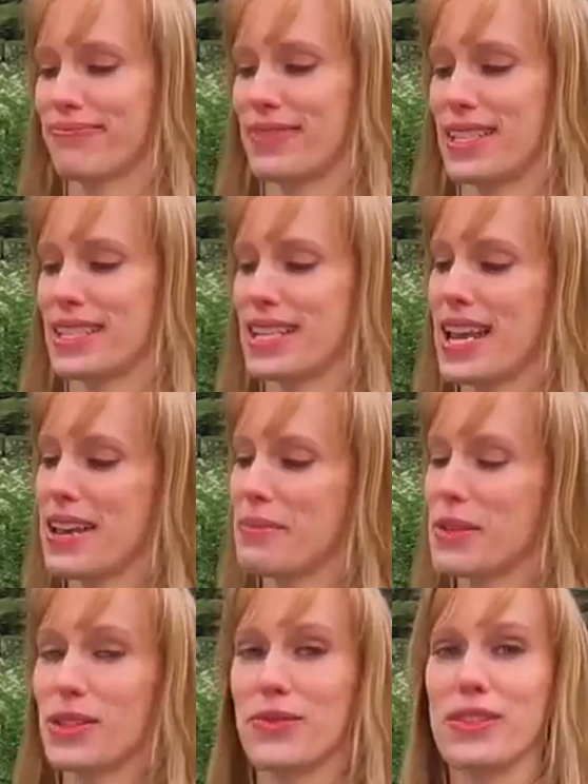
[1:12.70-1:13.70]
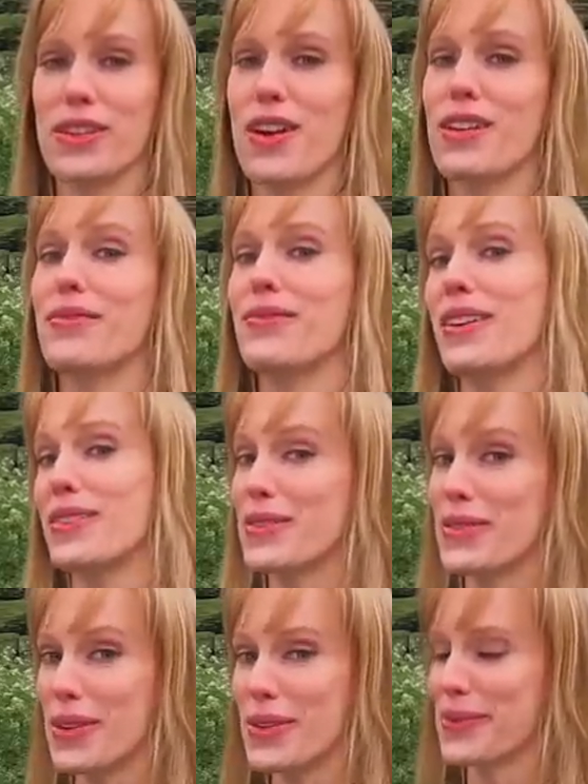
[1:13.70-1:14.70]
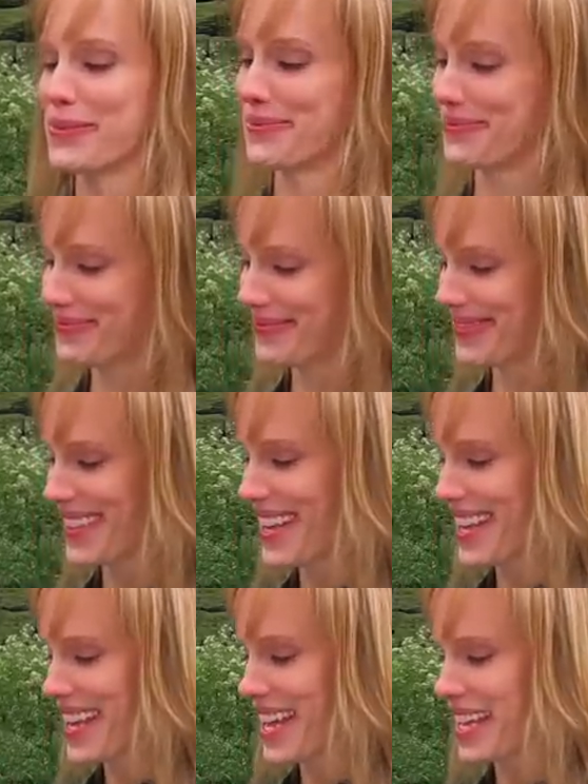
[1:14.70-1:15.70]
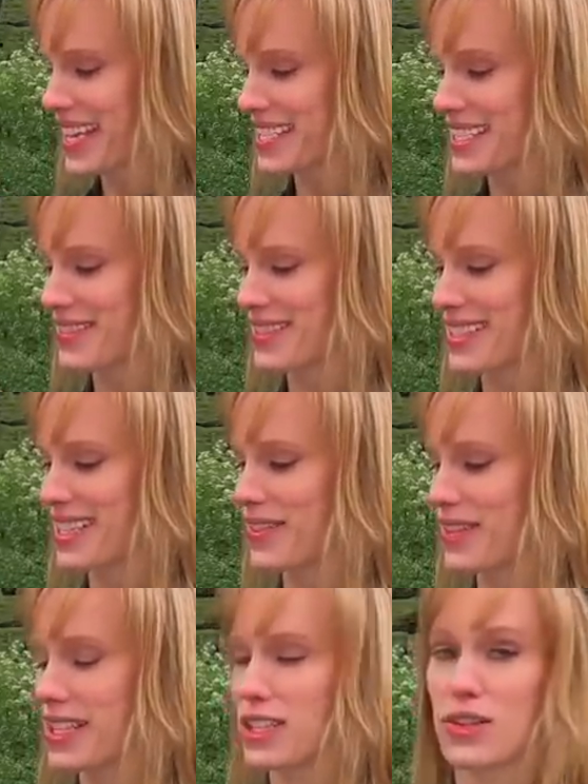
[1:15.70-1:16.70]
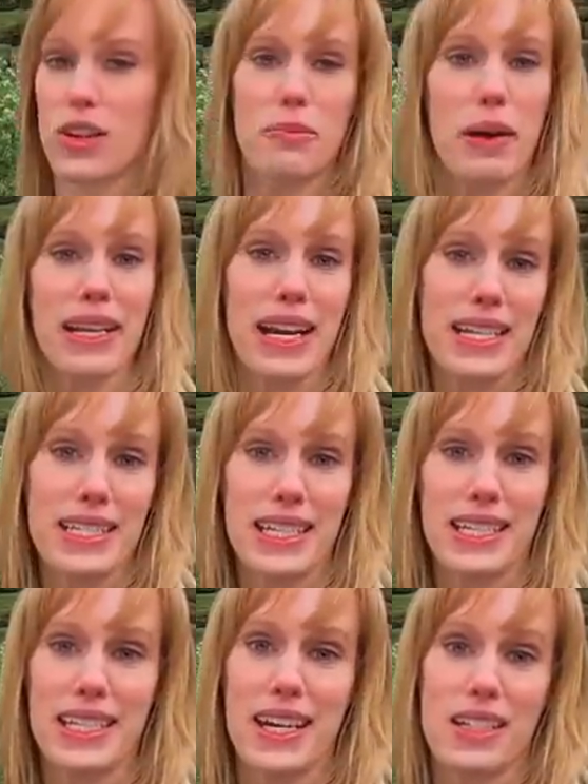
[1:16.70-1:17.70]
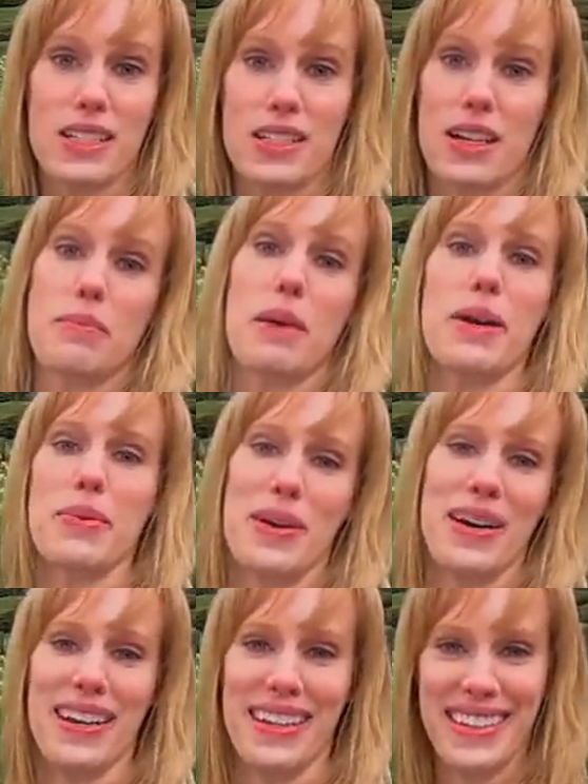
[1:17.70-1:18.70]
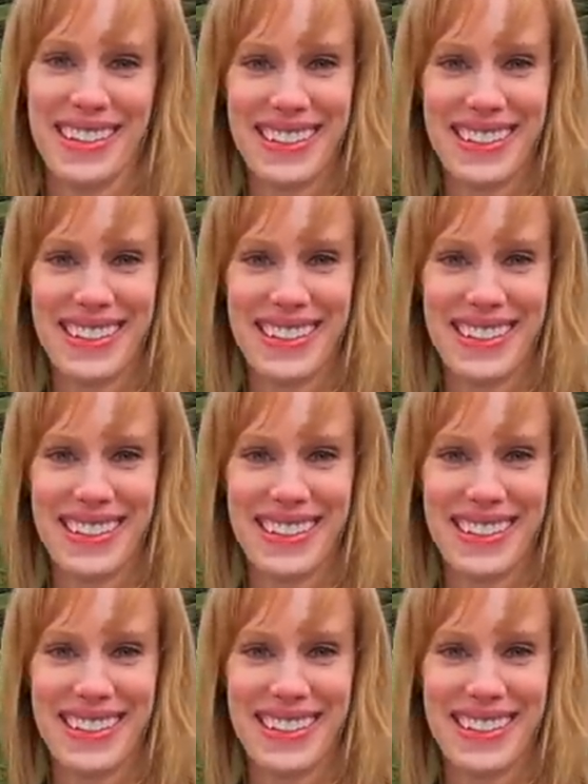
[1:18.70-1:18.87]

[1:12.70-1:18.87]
And today, most of us call it Velcro. I guess instead of getting struck by an idea, he got stuck by one.